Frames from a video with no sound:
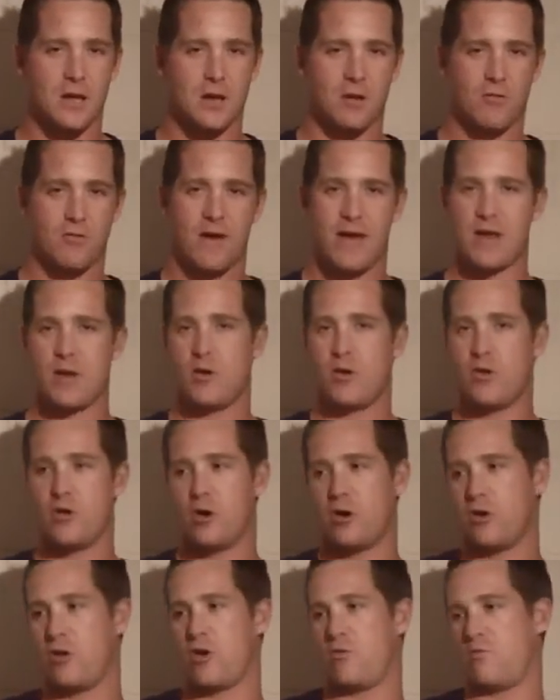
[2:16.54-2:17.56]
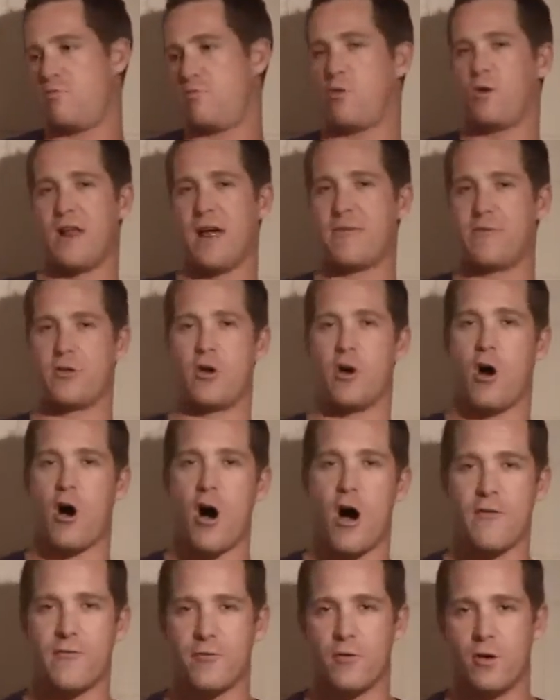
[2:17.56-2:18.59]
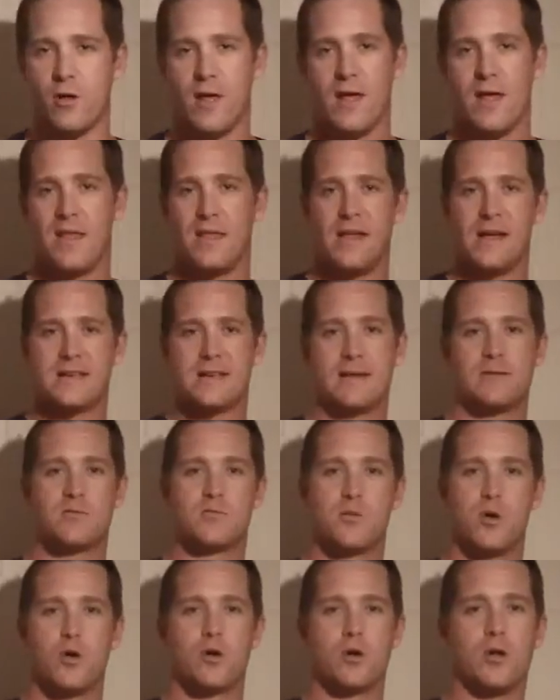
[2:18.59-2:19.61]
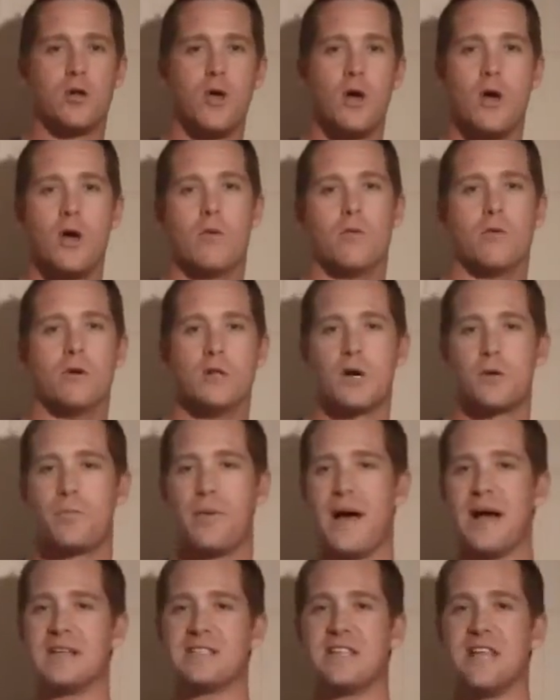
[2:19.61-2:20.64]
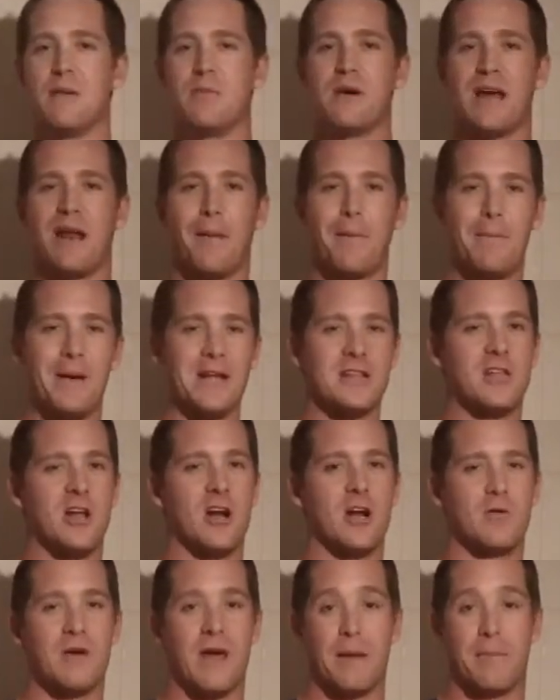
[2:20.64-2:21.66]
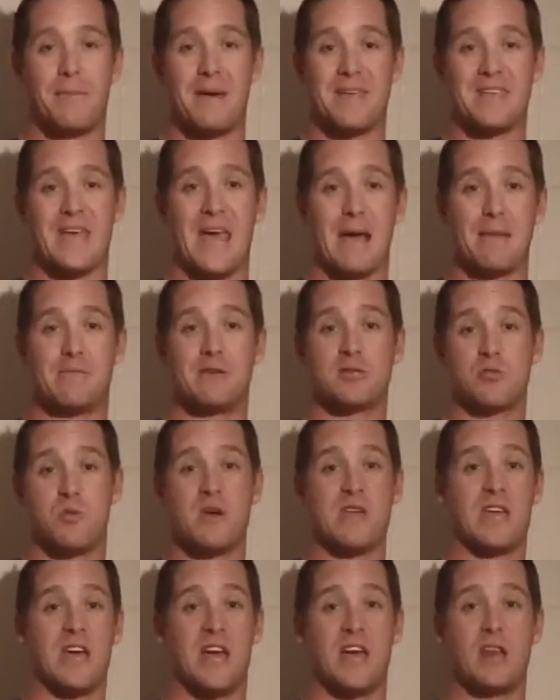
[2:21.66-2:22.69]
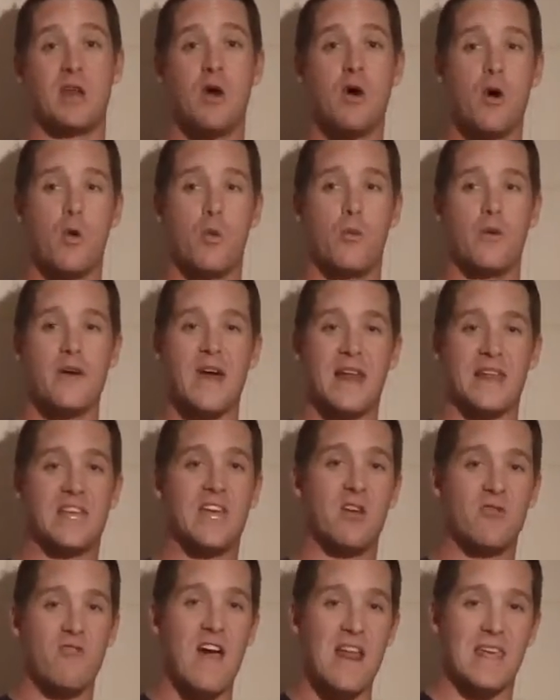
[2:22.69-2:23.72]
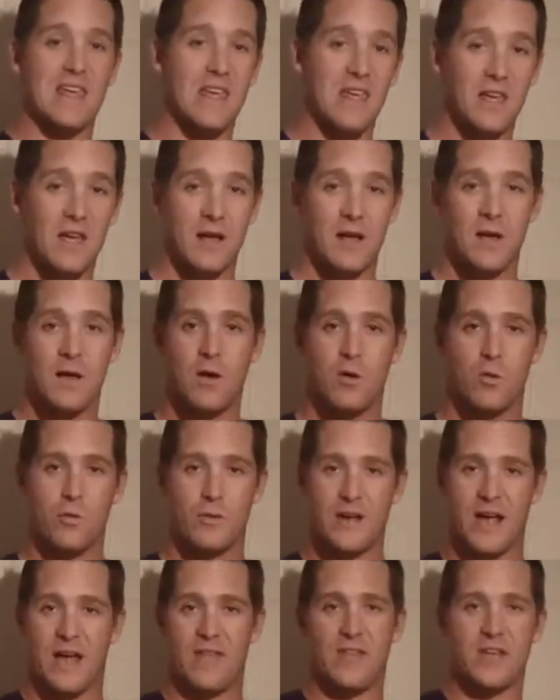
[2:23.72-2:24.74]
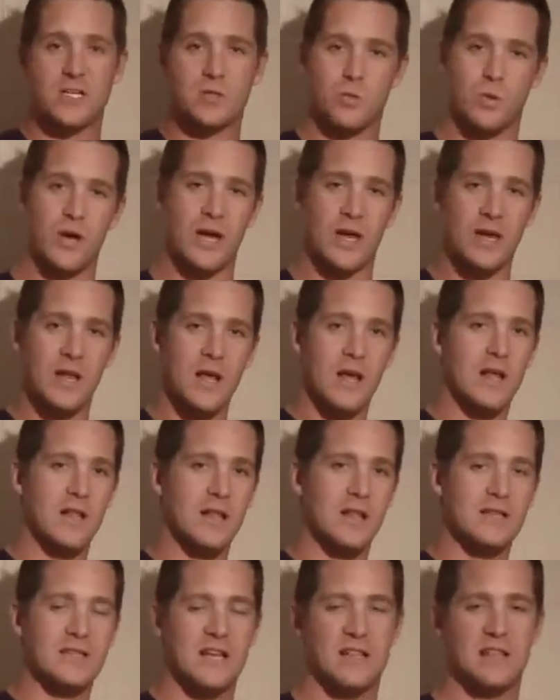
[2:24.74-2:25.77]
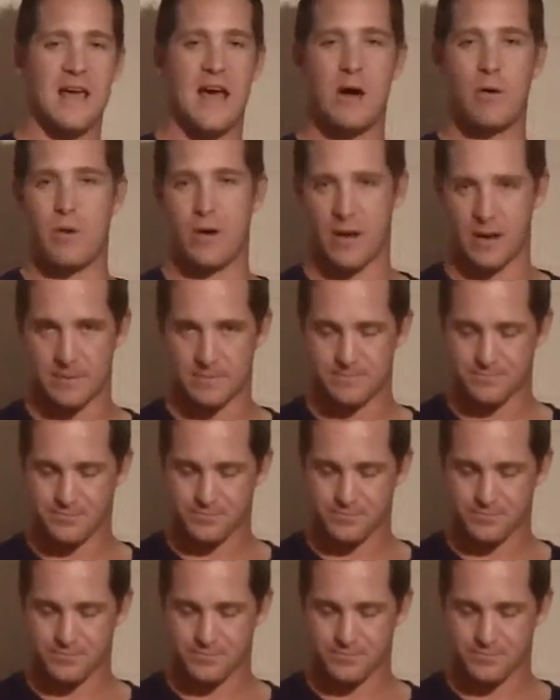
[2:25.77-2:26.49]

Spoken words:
Right, or they're whatever, they're awful. That team's brutal. We'll look past them. We got a big tournament. We got a big game this weekend. We got to get ready. We got this win. Let's get that win.